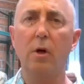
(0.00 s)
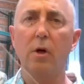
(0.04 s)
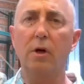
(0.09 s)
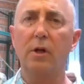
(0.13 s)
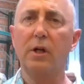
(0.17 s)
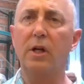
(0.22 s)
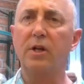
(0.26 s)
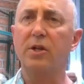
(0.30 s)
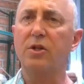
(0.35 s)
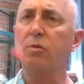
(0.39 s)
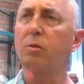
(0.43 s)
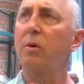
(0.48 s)

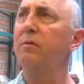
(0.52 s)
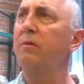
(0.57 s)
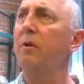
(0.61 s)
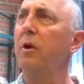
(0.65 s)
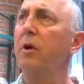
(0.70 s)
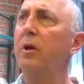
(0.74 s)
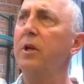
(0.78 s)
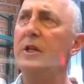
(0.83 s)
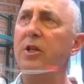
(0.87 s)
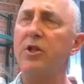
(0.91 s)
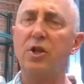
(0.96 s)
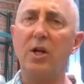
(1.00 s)
Got a swivel on
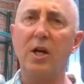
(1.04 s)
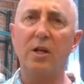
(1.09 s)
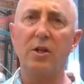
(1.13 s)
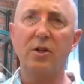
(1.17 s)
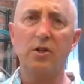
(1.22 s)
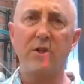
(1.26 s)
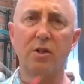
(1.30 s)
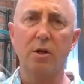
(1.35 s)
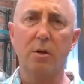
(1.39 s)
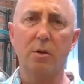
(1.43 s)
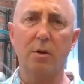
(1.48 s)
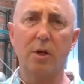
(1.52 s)
each end,
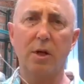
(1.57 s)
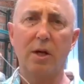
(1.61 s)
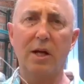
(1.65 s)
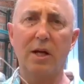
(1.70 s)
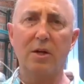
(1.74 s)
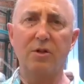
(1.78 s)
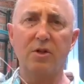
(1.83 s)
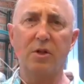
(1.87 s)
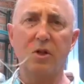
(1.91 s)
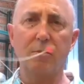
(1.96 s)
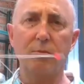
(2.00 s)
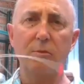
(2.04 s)
so it
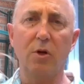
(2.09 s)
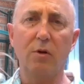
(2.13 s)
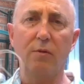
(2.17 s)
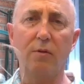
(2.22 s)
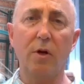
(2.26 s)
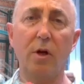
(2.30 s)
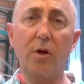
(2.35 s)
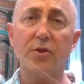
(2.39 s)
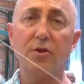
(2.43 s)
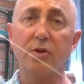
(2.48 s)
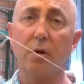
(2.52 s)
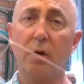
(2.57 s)
allows it to move. It
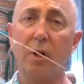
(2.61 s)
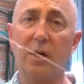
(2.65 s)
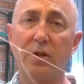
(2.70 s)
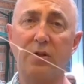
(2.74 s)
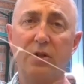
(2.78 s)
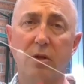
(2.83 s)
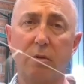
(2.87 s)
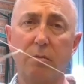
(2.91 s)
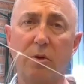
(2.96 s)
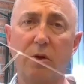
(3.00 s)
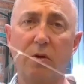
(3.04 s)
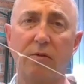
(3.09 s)
also allows it
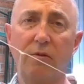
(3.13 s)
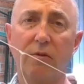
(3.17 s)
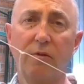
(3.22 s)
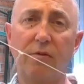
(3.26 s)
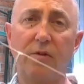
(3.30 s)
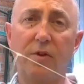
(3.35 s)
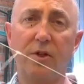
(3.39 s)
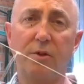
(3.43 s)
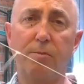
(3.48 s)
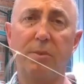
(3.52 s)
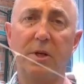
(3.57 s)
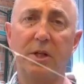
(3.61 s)
to move. The
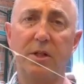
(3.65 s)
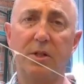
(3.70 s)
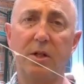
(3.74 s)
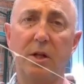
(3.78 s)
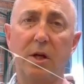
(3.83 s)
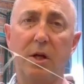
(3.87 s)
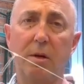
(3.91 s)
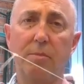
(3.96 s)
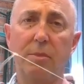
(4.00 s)
fish picks it up,